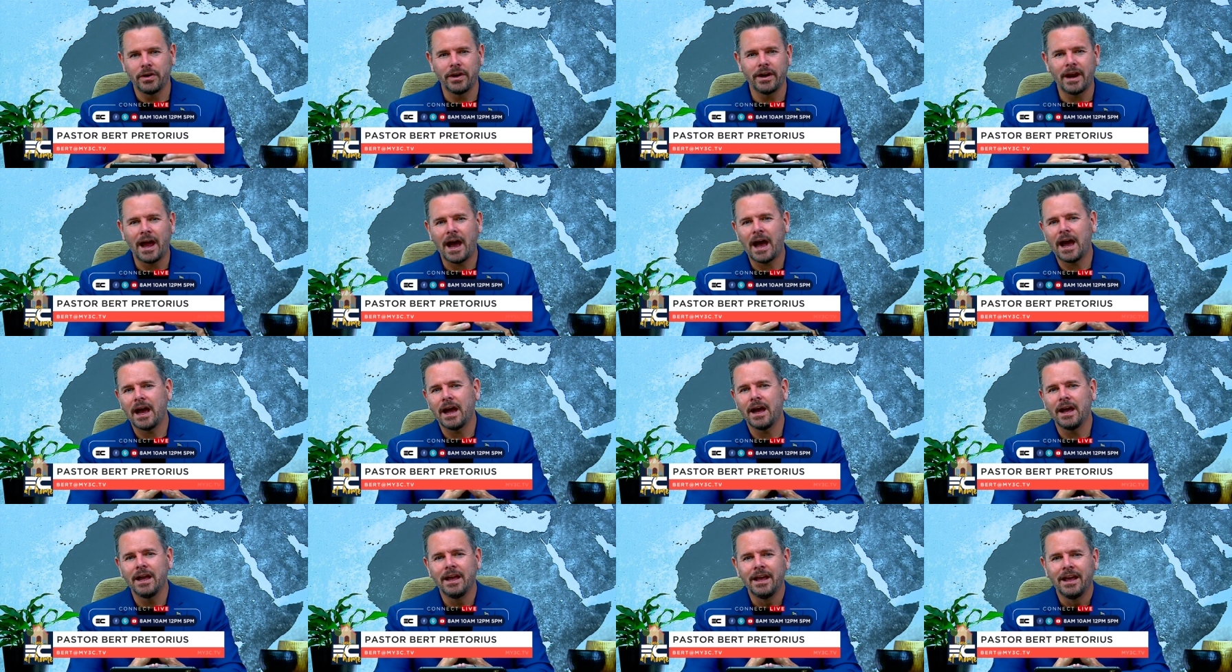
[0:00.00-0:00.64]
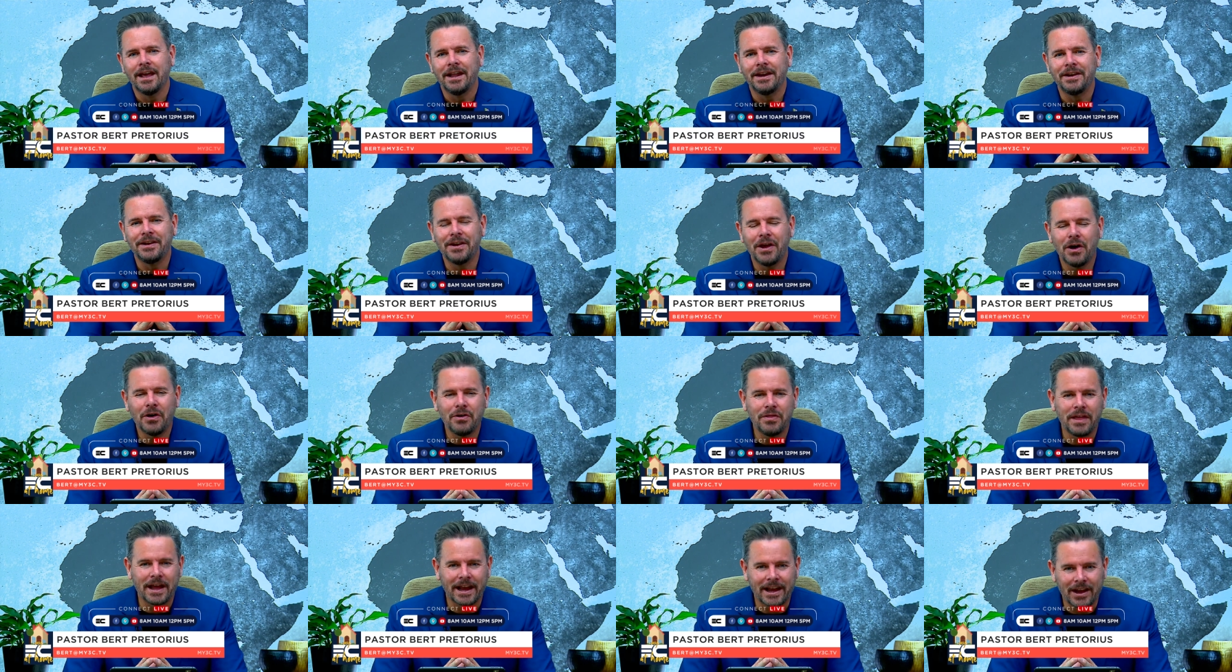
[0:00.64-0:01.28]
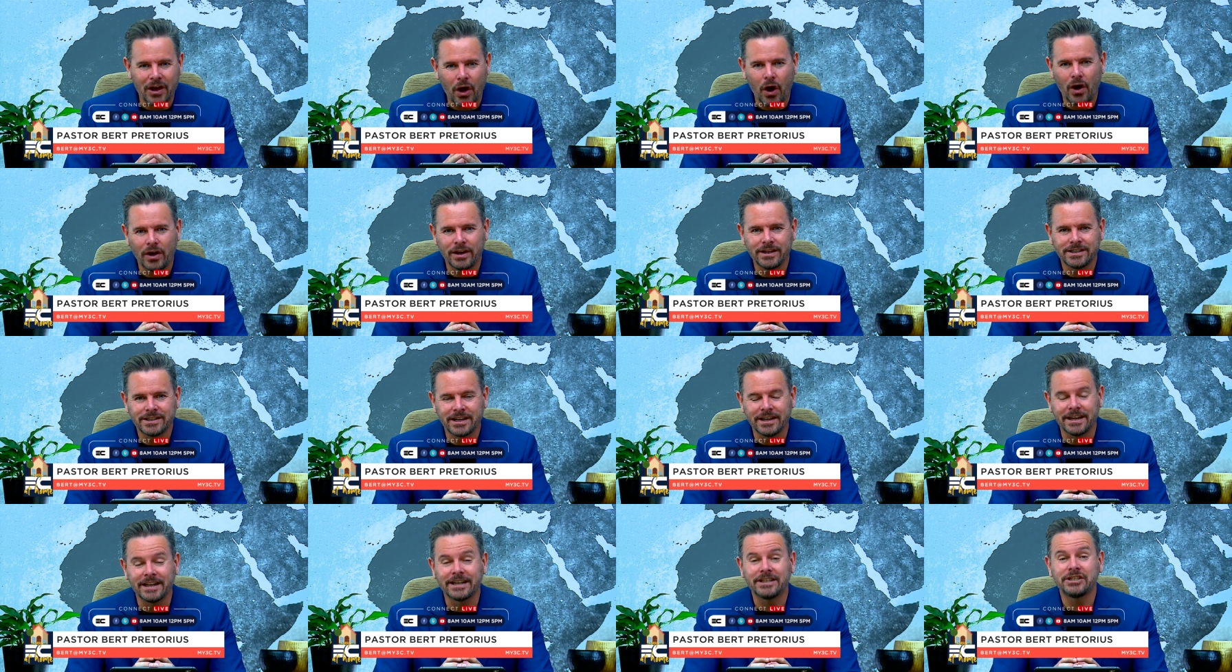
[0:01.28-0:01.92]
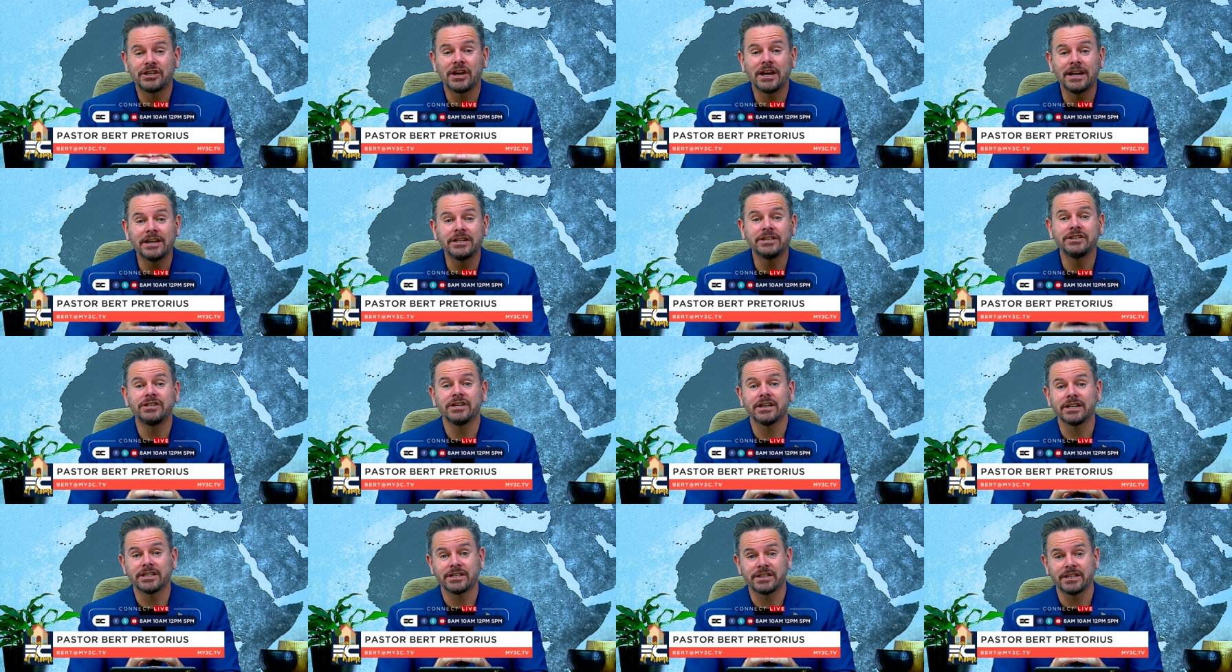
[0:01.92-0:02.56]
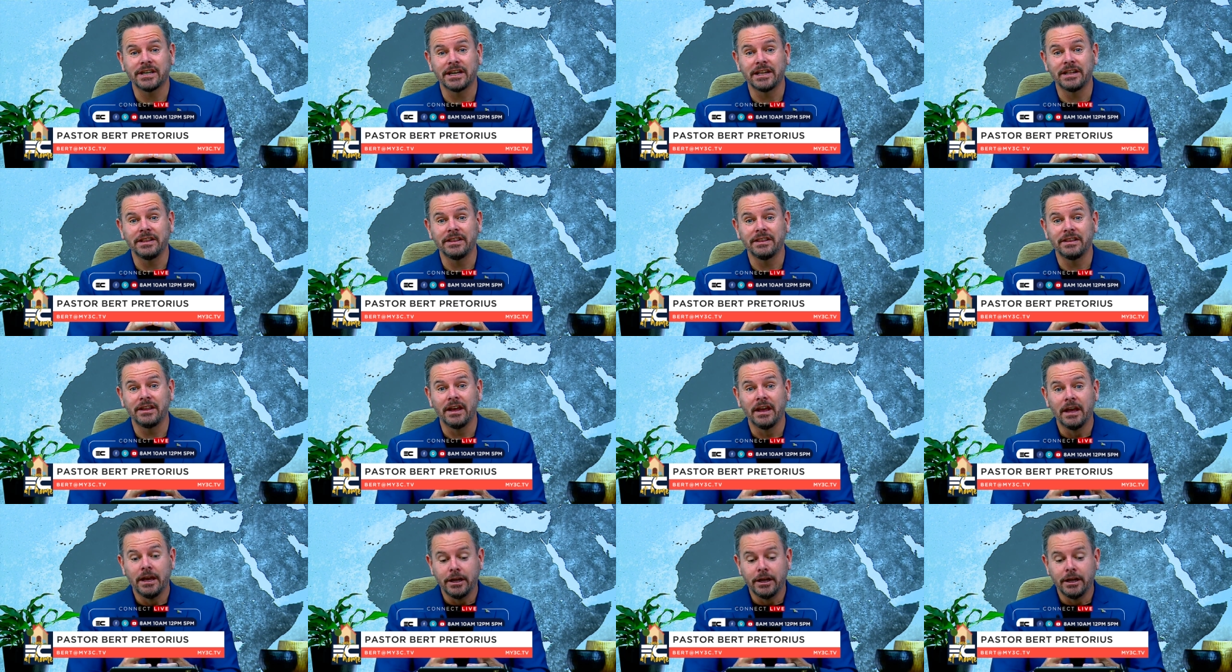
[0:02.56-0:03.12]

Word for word: And I know that God is going to challenge us, and